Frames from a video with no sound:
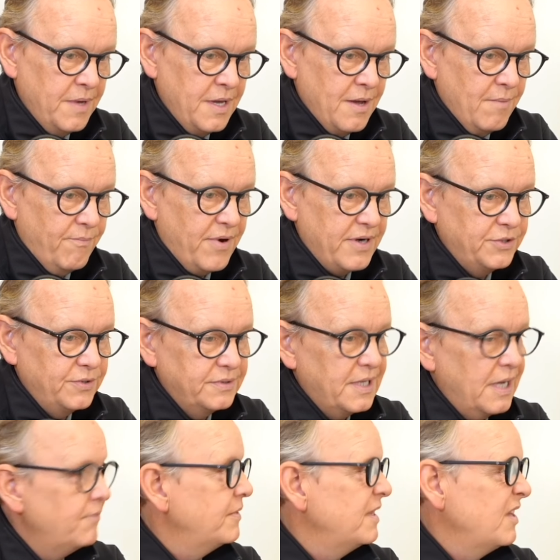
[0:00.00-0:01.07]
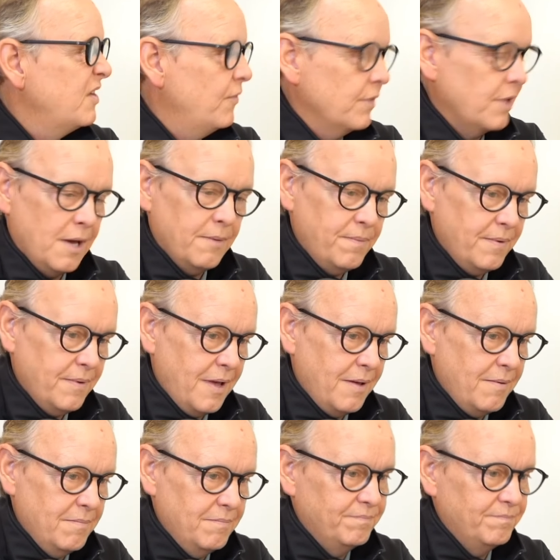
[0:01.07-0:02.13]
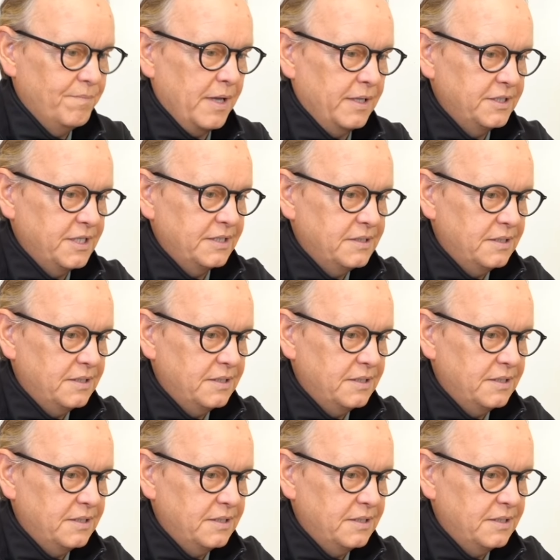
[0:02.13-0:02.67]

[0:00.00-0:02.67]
Pressure is not really going up. I apologize.